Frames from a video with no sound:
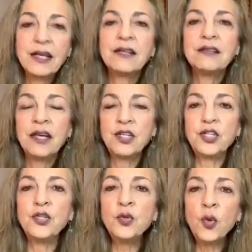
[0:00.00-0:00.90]
then
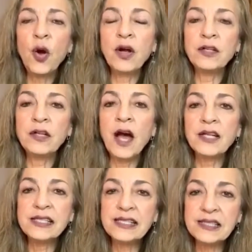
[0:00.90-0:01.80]
you are
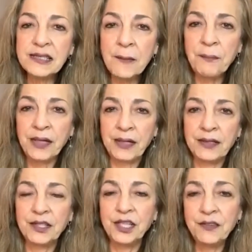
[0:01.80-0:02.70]
not
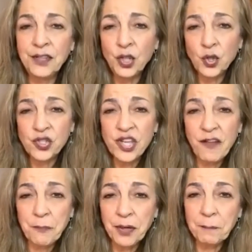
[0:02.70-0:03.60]
stepping, giving
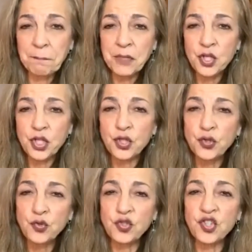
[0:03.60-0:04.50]
yourself permission
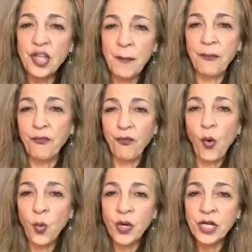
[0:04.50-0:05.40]
to step
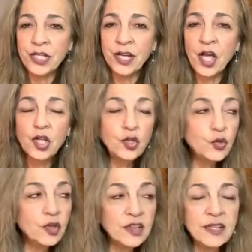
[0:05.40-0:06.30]
forward, to
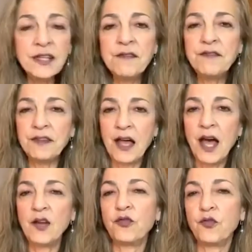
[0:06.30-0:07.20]
live
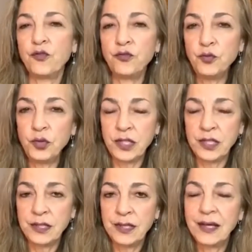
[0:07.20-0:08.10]
life
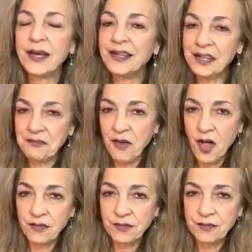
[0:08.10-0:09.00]
fully and evolve.